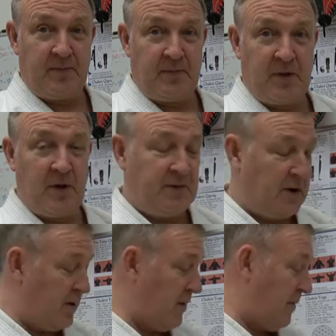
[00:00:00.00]
So if you
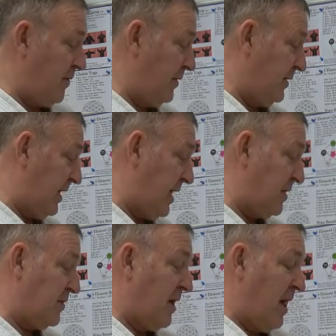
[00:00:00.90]
don't know what rooting
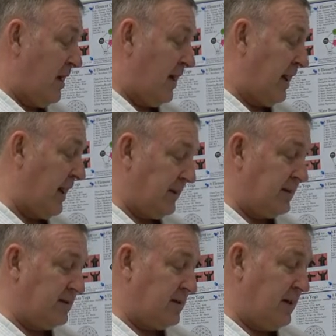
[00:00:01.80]
is, you're
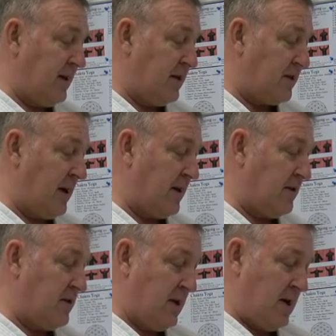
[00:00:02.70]
connecting to the Earth's
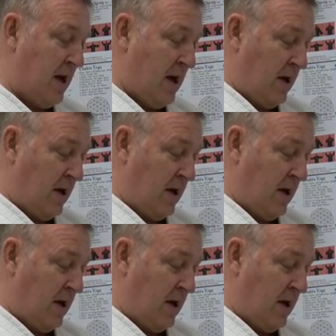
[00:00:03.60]
energy.